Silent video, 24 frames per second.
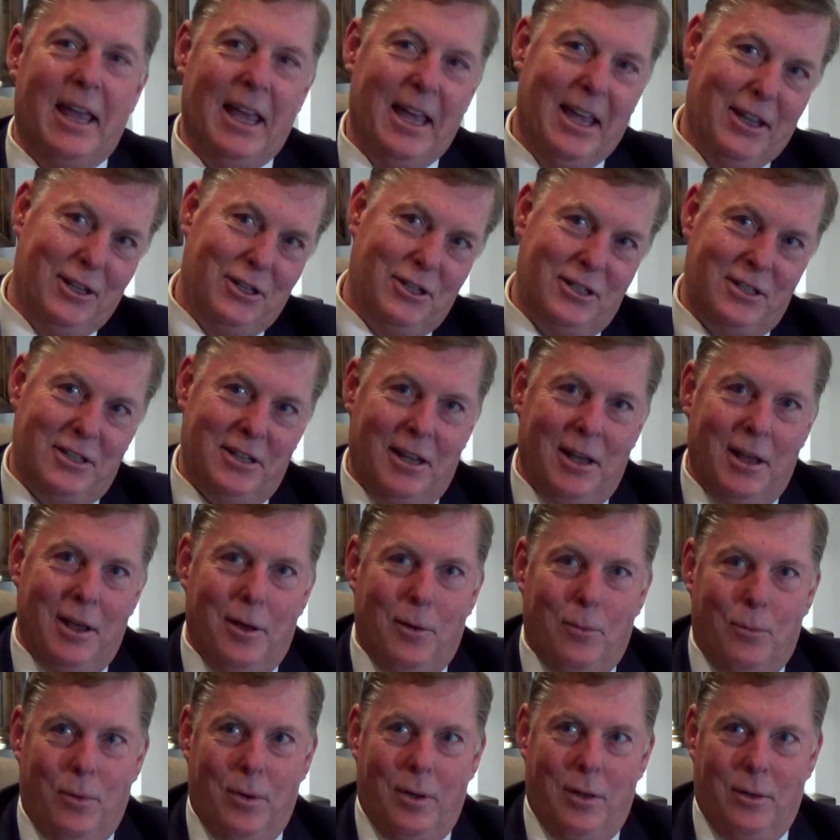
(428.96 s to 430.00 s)
is
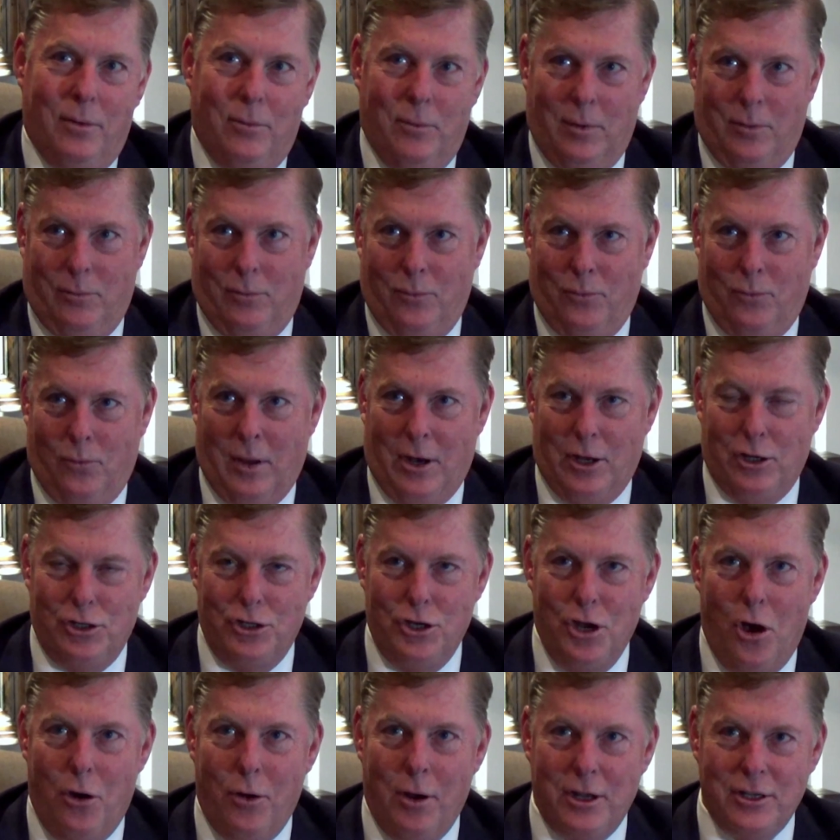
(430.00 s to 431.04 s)
what is
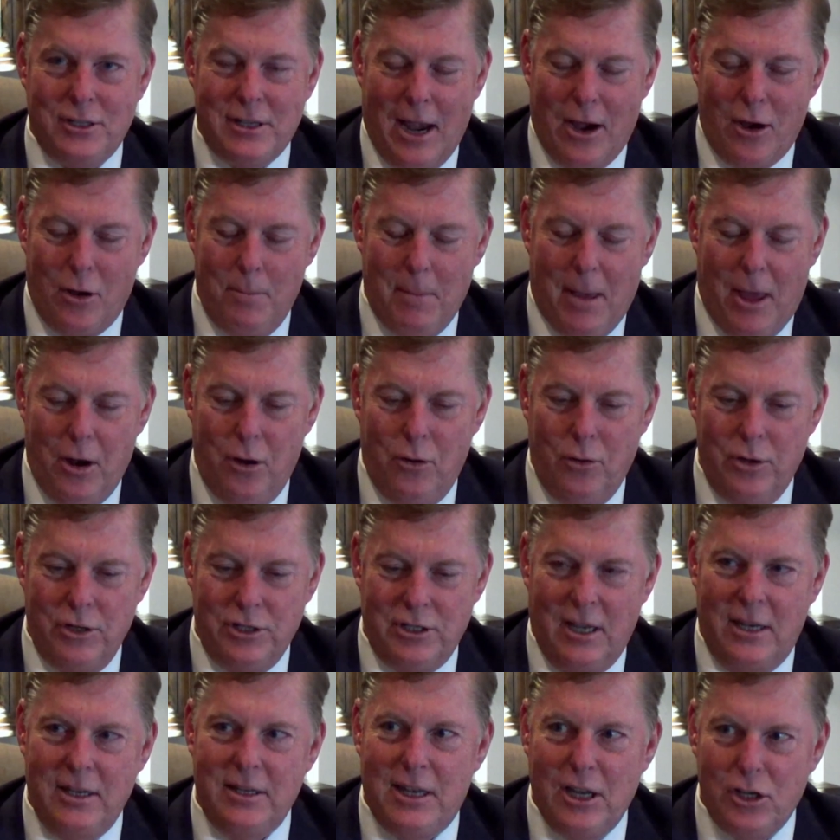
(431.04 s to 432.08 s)
known in Sacramento as
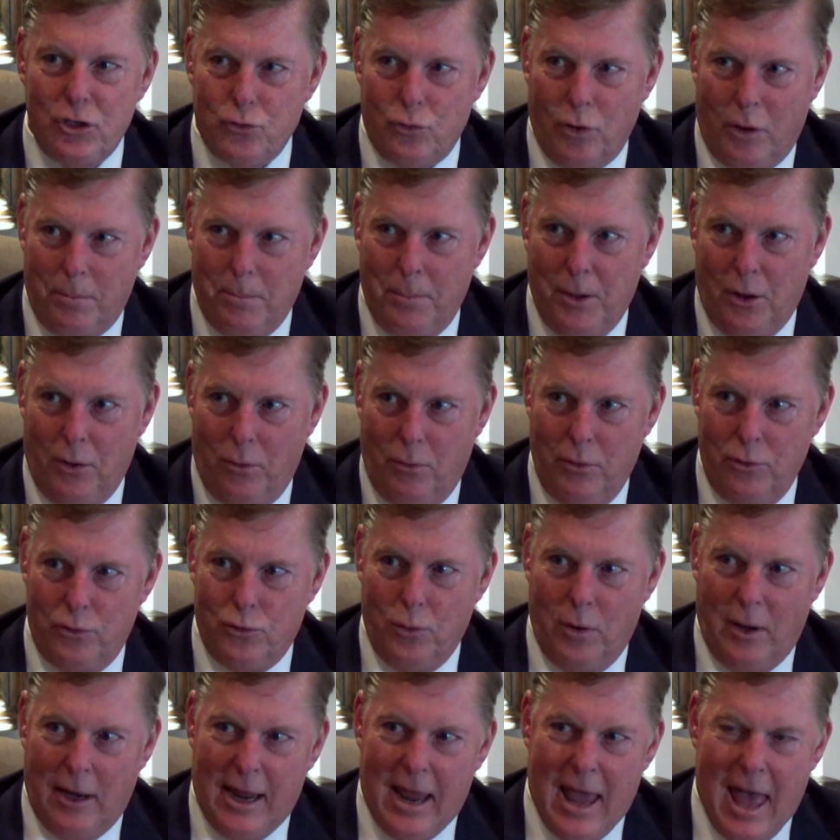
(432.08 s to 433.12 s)
a district bill, which
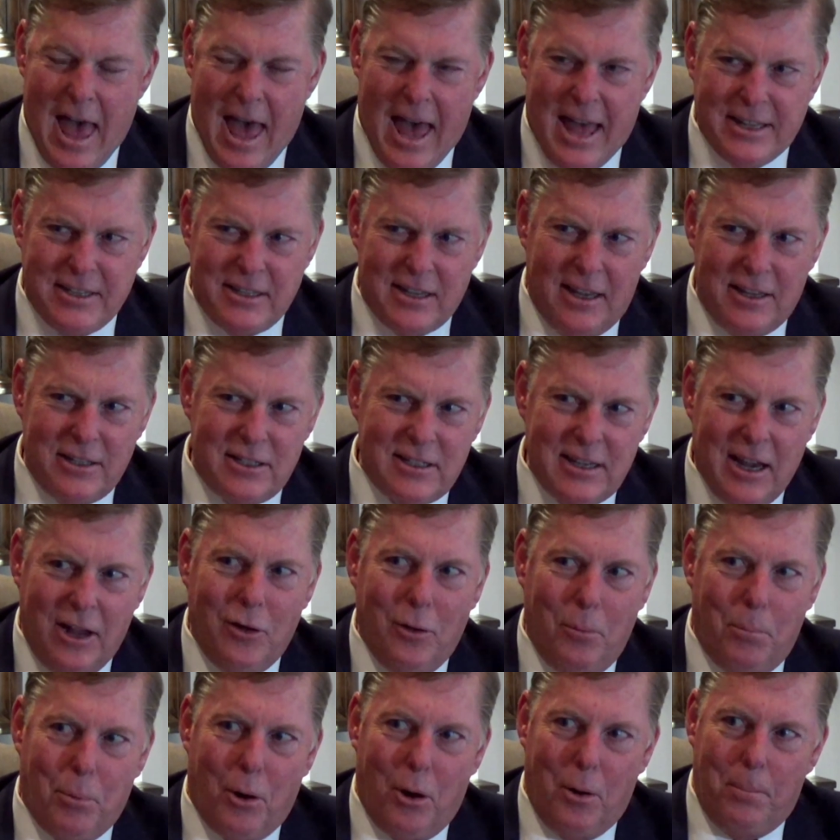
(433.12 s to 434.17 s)
really has a
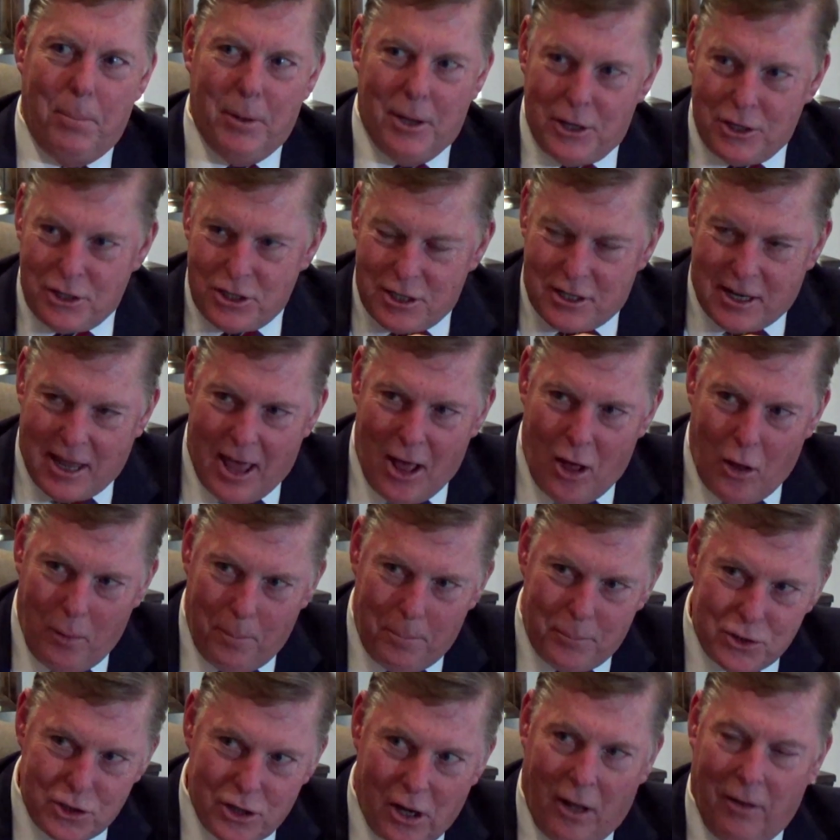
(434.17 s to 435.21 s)
single purpose to
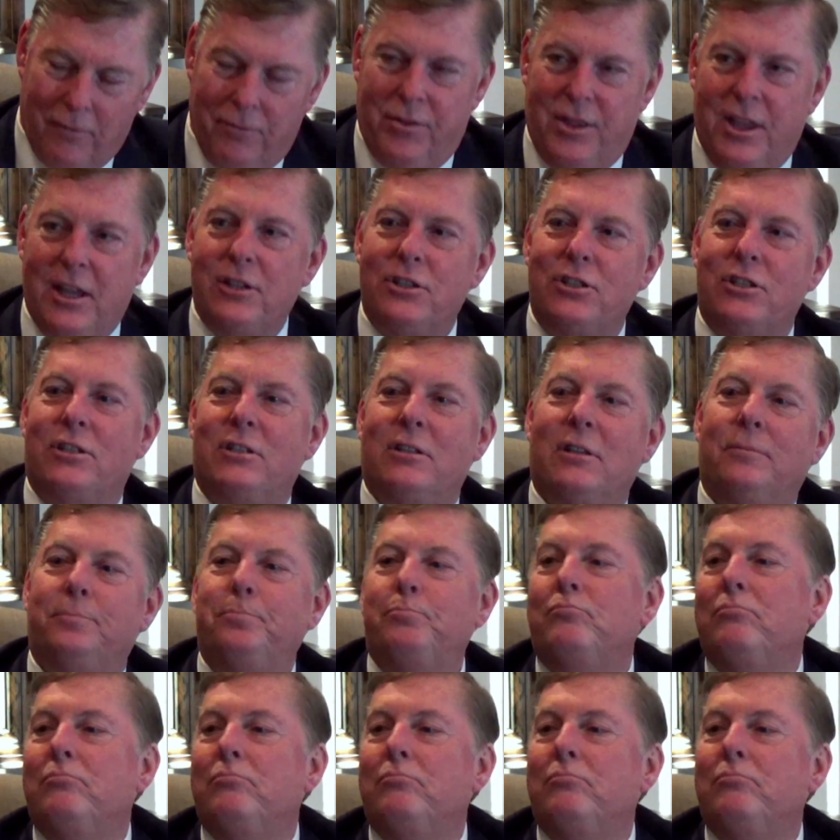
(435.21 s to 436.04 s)
help solve this,